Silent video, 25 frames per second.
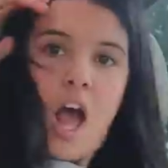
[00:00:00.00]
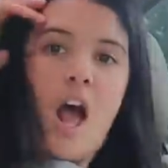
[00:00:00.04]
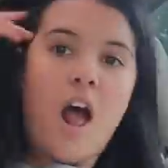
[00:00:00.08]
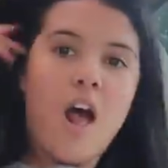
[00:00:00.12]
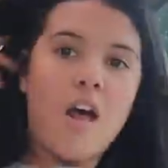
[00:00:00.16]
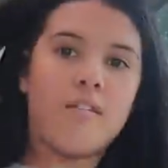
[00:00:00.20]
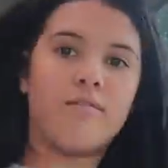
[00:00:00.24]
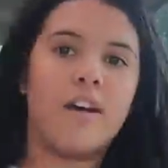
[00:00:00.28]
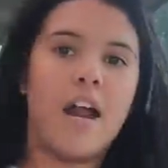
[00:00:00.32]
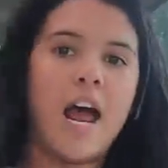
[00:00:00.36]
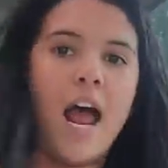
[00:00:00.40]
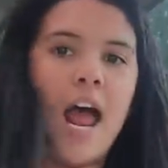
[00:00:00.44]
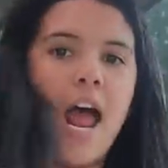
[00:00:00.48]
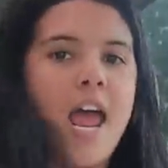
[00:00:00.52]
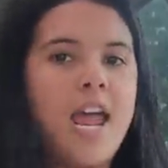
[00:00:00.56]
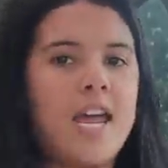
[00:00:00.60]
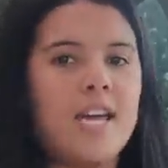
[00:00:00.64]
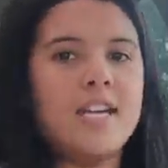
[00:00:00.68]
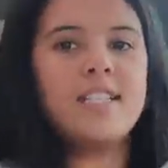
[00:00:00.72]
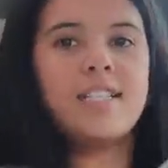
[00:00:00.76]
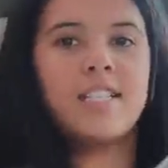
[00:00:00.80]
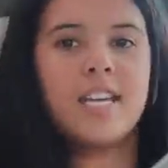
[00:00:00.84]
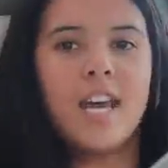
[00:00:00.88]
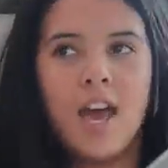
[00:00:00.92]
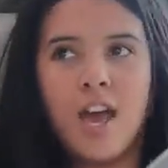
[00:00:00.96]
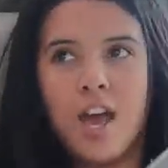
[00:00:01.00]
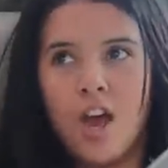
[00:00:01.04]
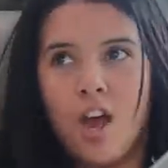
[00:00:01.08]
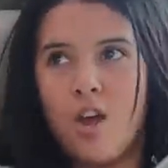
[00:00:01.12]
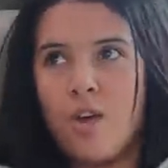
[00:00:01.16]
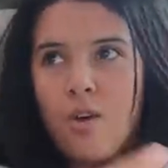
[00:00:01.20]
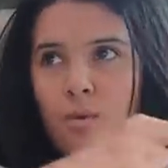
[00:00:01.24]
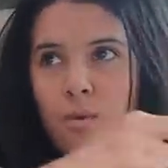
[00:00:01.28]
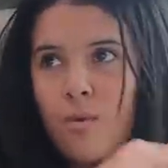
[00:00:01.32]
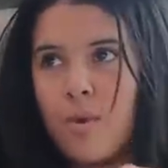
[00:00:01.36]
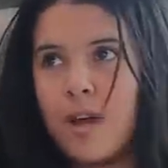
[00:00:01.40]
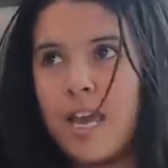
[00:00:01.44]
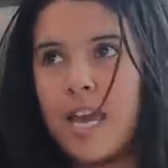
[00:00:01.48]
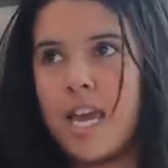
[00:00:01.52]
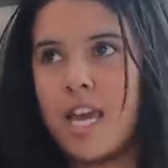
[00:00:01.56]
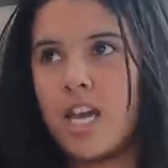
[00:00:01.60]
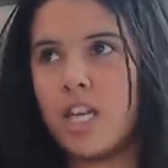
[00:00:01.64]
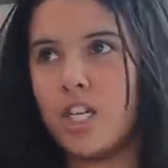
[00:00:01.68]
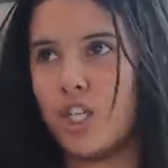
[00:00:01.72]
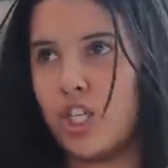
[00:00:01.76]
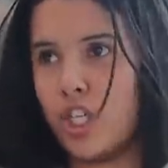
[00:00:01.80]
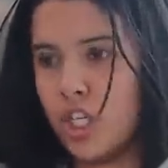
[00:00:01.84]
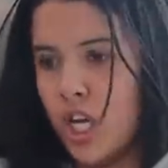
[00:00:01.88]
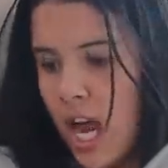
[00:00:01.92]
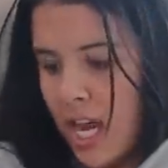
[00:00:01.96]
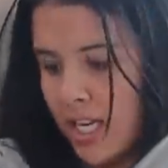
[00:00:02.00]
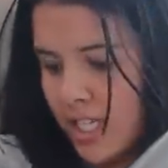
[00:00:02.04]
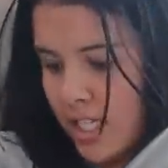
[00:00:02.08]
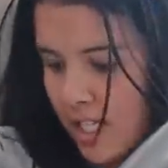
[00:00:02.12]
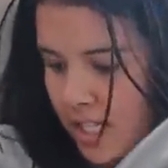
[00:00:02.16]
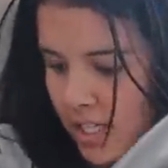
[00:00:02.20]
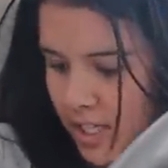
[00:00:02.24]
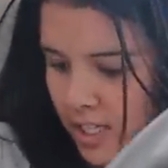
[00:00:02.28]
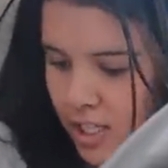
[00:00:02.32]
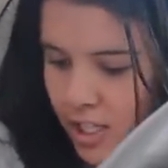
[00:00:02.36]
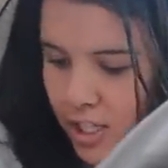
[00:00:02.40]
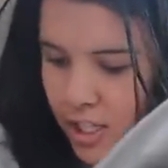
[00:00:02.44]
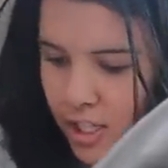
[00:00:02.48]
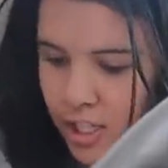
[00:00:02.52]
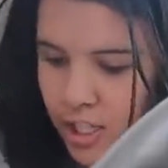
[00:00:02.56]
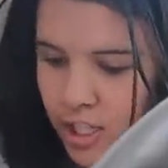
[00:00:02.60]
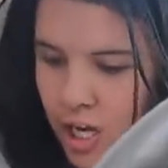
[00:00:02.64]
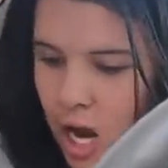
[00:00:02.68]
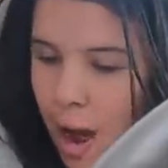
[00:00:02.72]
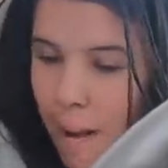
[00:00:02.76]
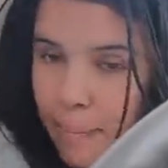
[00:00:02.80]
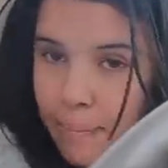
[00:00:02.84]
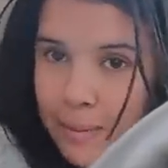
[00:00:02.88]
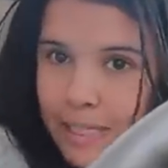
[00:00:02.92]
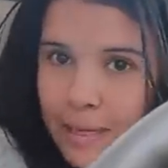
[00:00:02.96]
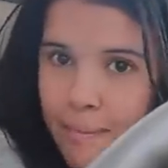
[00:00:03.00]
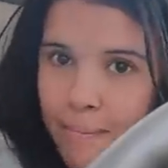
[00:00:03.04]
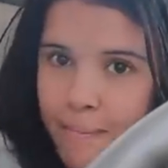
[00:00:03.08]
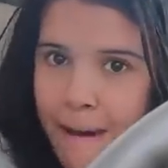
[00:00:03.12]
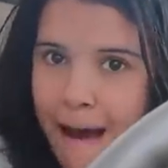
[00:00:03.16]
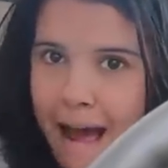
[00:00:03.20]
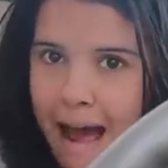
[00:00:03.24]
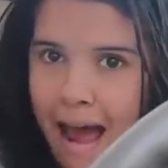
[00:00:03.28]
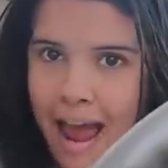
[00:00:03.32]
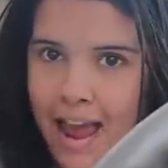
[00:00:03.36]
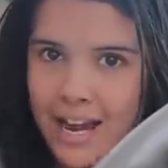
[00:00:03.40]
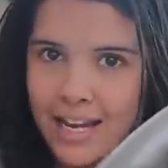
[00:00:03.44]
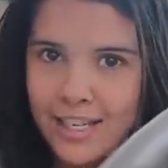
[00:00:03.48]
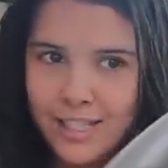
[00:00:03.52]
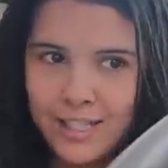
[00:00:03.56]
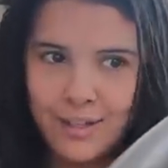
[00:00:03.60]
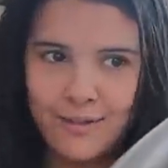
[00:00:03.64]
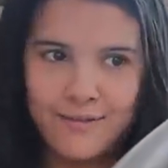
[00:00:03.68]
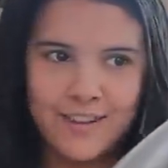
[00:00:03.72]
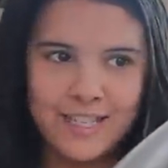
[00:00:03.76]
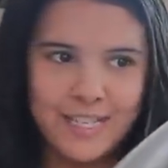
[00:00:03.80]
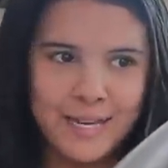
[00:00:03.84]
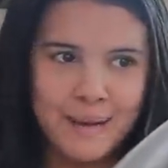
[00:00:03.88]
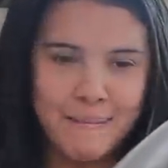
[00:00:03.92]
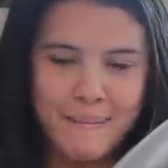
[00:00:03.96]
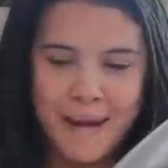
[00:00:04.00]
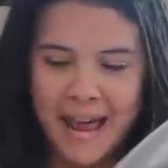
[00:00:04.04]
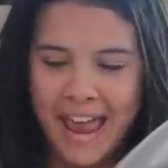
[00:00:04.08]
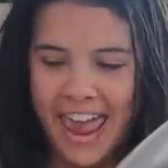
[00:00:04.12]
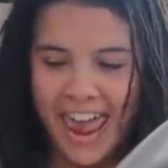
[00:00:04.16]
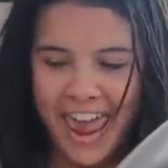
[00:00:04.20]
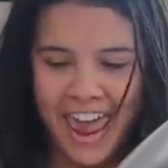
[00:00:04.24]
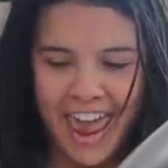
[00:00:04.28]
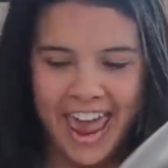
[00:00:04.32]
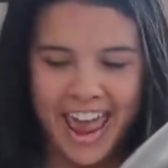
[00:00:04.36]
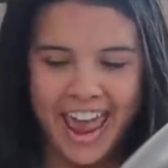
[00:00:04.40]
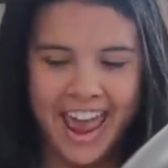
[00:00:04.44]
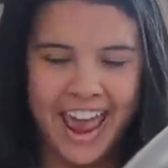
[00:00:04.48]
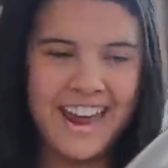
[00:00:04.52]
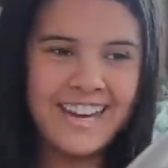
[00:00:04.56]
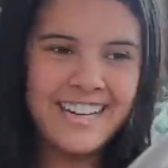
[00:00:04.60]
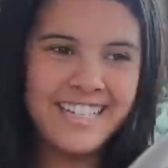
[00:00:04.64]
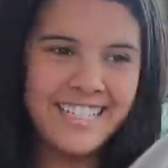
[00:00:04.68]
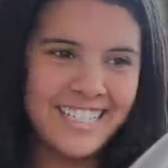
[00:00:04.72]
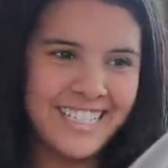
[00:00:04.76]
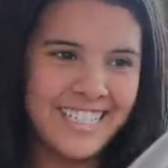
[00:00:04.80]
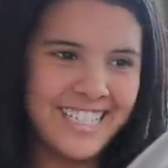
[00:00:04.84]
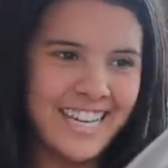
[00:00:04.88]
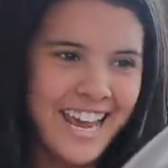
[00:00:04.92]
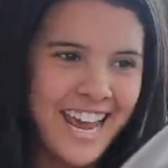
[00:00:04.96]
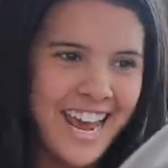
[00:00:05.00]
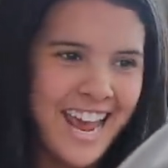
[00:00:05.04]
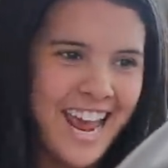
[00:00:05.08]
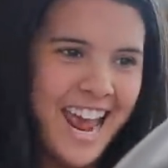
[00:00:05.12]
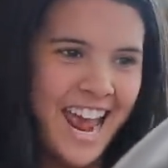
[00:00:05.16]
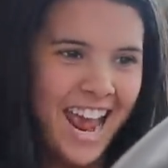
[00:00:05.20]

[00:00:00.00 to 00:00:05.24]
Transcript: All right, we just stopped by to visit my aunt.